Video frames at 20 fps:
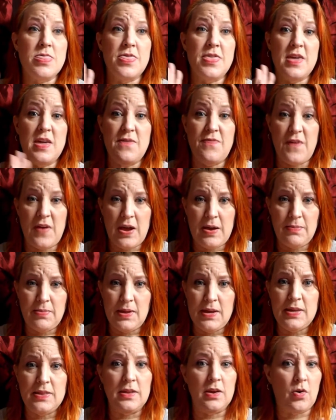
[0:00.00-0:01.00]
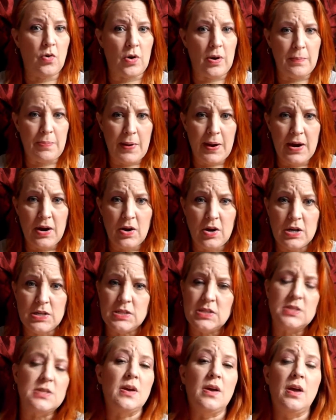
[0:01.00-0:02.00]
The family, the
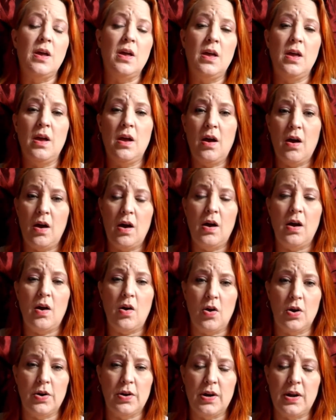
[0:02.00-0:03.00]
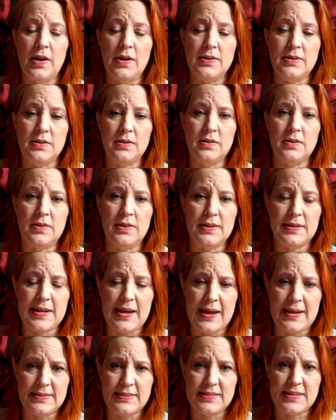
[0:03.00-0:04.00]
grandparents, uh, on the
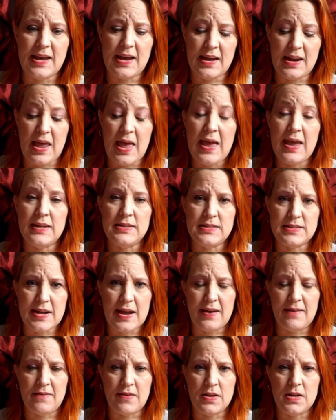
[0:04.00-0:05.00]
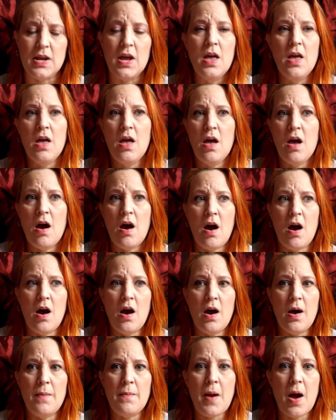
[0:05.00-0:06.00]
dad side and David
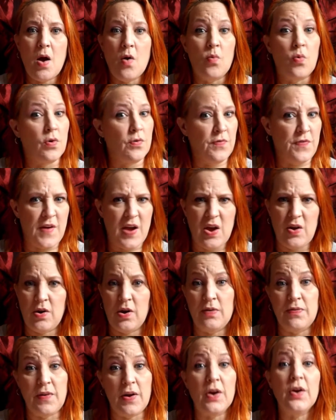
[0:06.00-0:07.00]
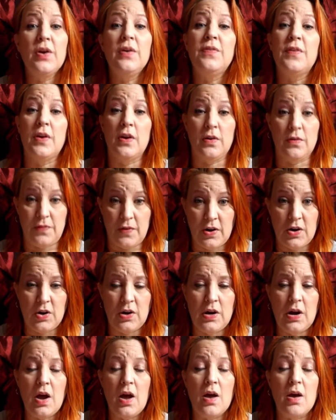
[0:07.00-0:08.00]
um, were very, very, very,
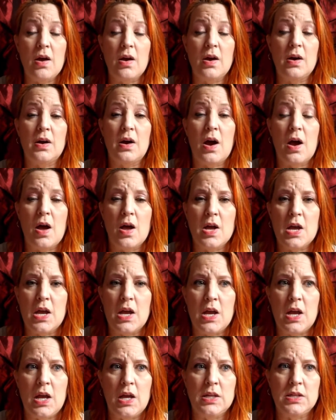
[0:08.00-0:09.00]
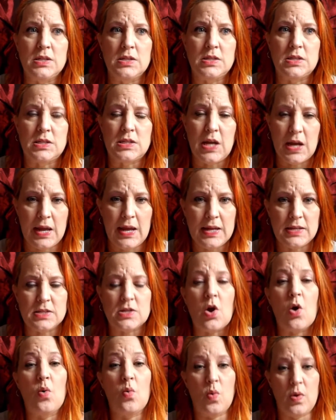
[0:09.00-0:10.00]
very intent
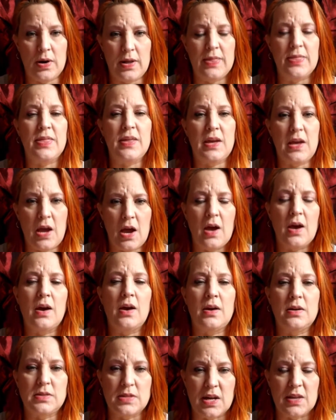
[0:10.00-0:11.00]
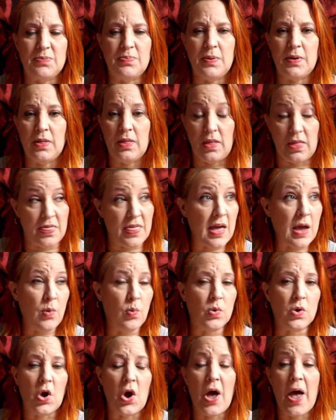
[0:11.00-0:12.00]
on wanting the uh, death penalty. They
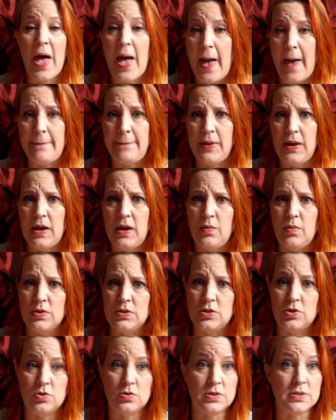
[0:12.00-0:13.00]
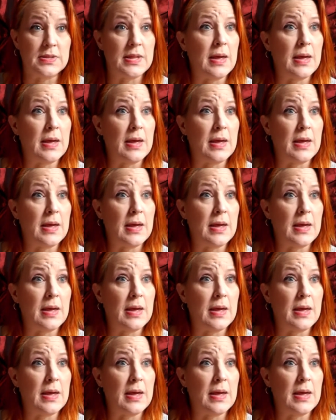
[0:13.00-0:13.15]
were not happy with Susan.